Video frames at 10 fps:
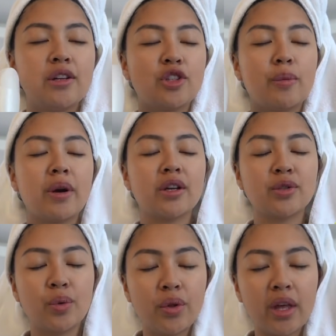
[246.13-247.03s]
sobrang
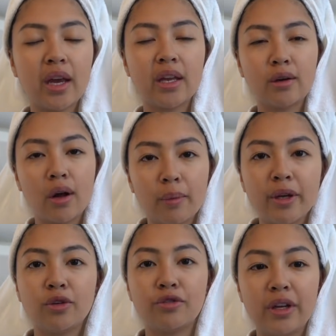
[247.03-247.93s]
soothing and
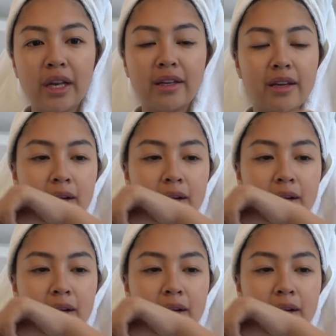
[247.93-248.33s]
calming ng feeling